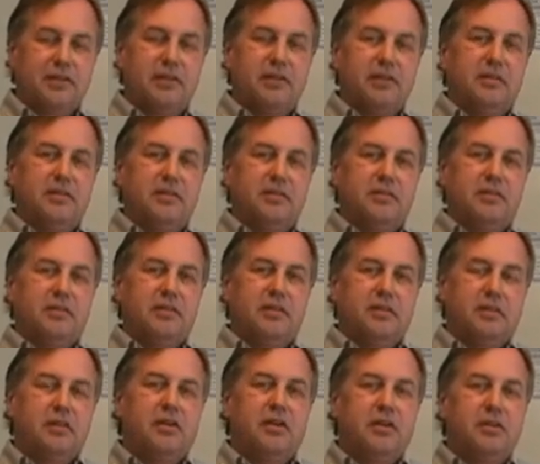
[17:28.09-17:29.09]
like,
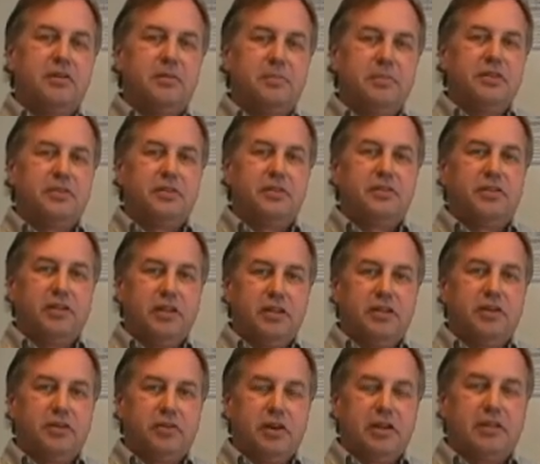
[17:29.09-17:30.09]
a lot of the pieces are
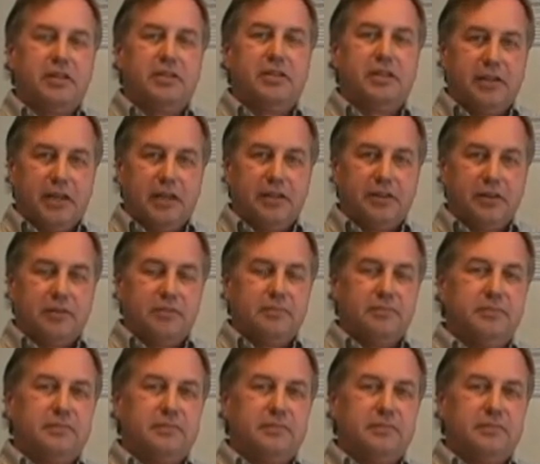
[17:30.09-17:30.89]
integrated together.